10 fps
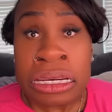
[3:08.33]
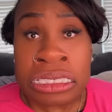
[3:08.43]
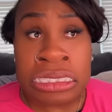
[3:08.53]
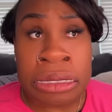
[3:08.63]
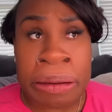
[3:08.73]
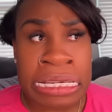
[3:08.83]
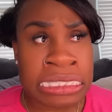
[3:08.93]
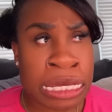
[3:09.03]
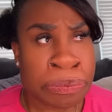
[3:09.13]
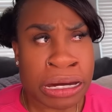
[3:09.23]
Did somebody
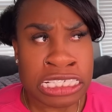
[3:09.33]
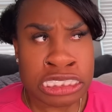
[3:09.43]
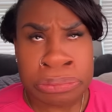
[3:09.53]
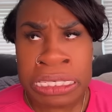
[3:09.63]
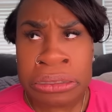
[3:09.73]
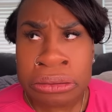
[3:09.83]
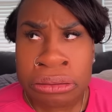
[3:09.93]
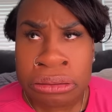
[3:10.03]
say punishment?